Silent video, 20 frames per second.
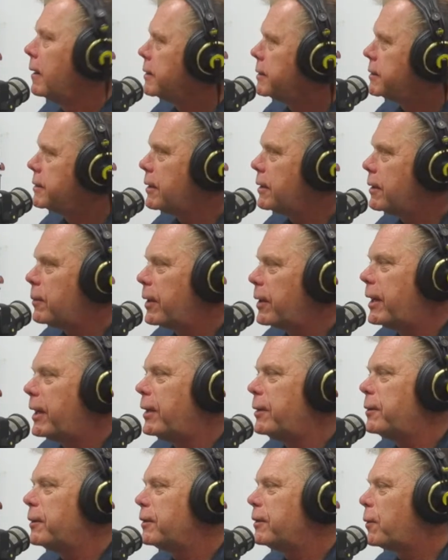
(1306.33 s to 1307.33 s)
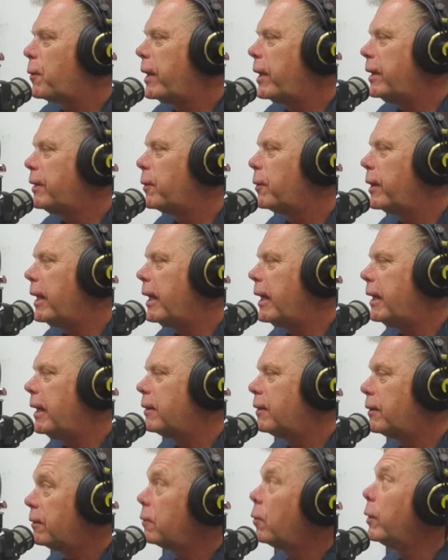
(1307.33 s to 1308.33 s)
So we're going to do it in
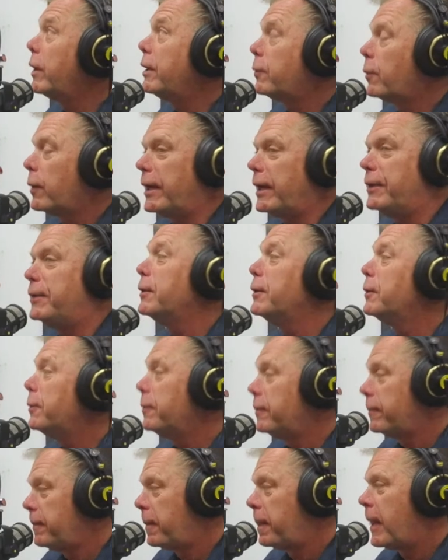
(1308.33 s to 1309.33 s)
2022.